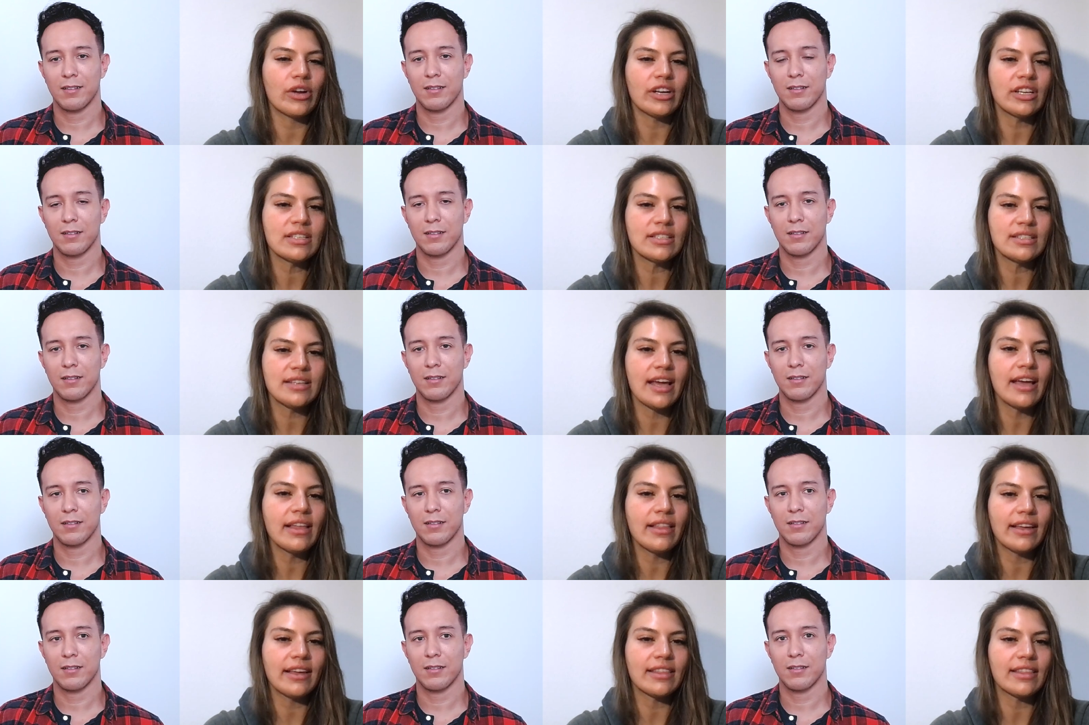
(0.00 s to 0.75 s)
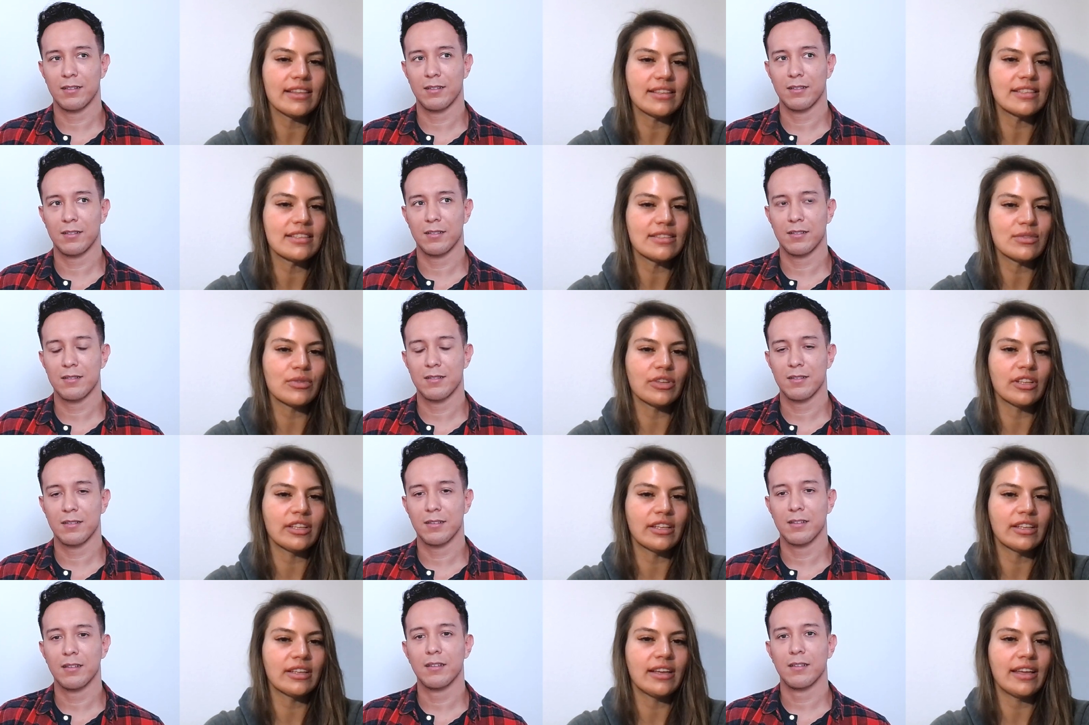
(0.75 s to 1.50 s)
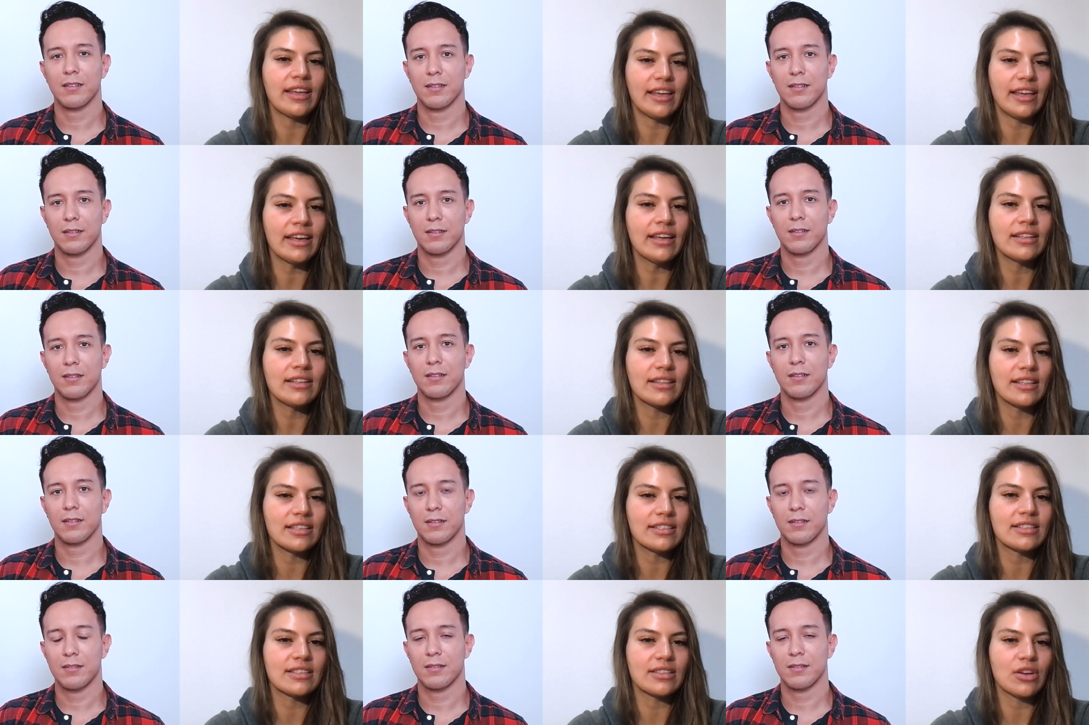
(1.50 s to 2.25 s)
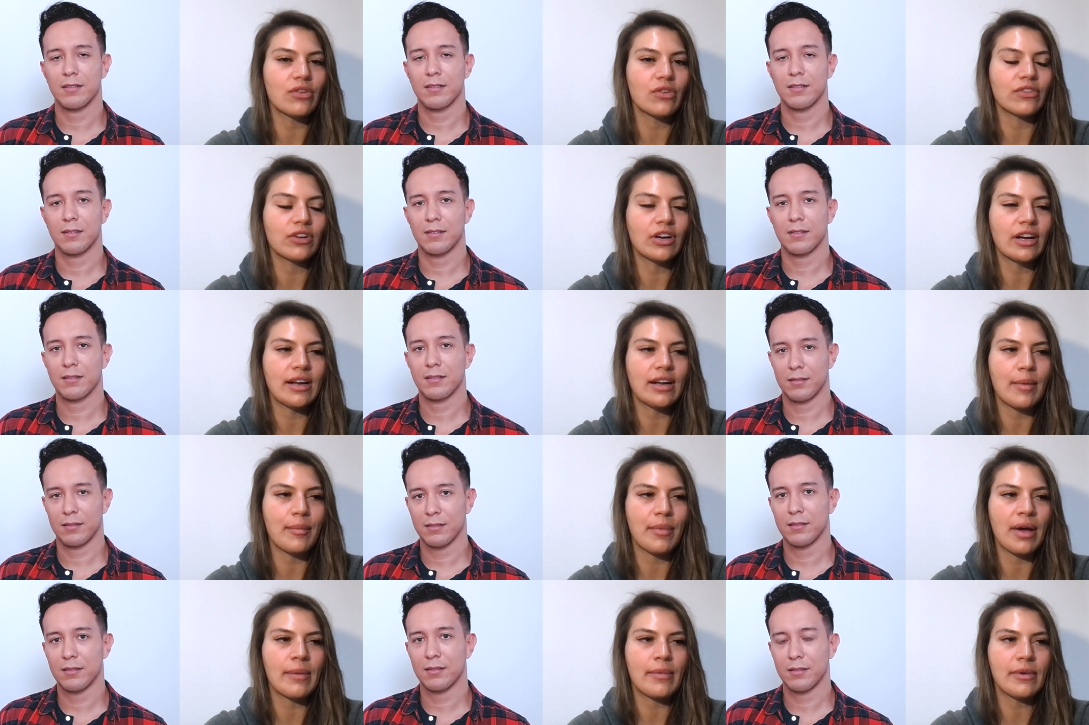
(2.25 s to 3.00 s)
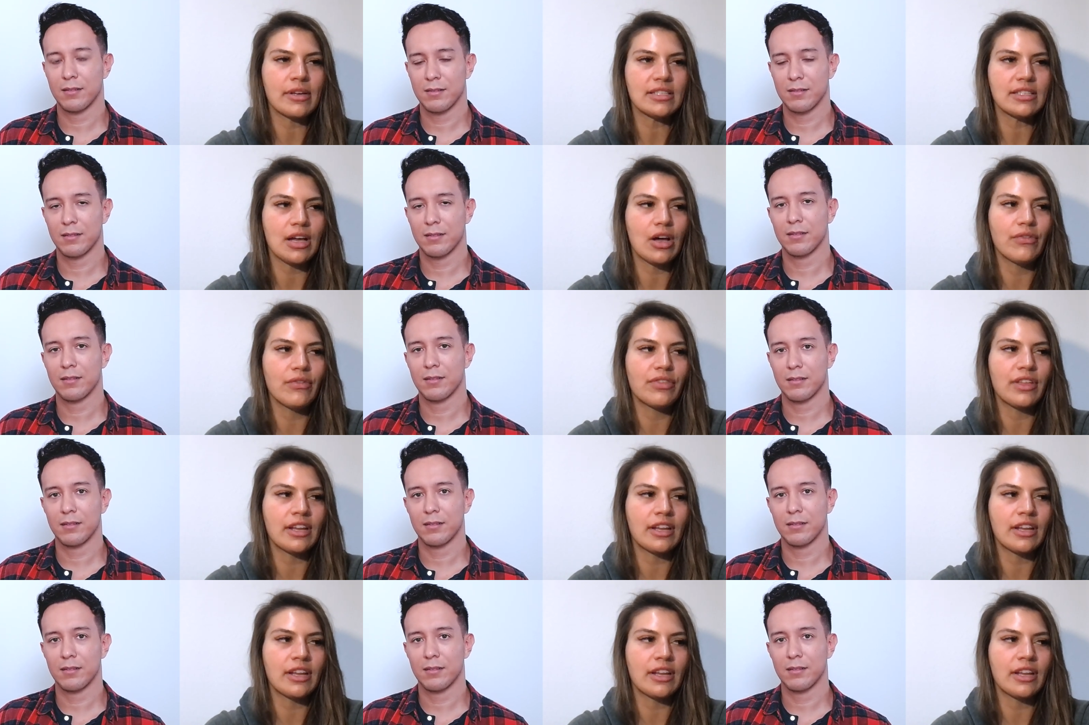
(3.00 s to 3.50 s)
Speaker 1: to stay. Like this is really it. This is over, and I'm by myself.